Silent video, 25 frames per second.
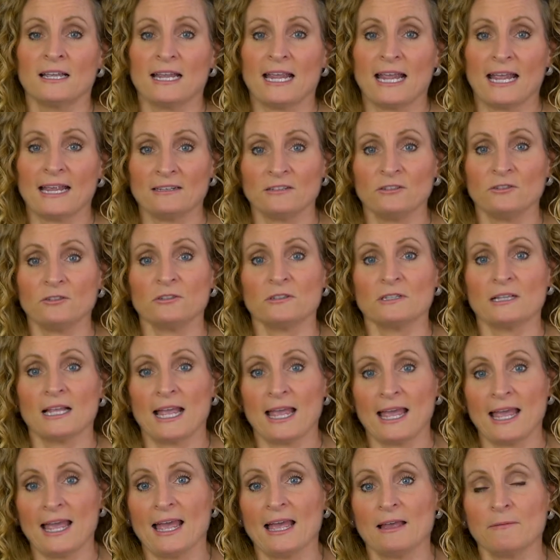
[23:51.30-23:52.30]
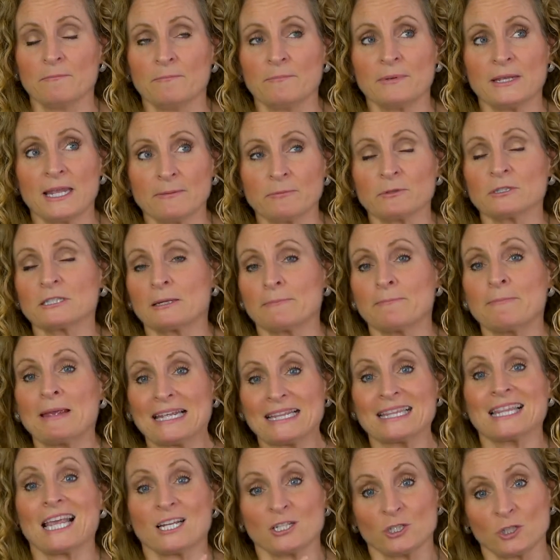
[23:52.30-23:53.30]
and you'll be able to
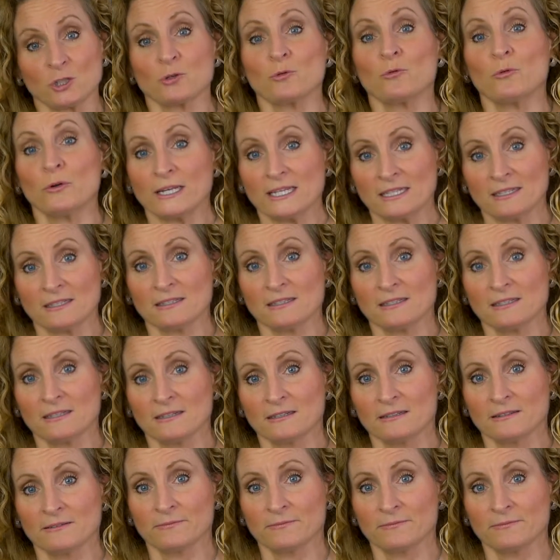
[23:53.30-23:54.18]
make that choice.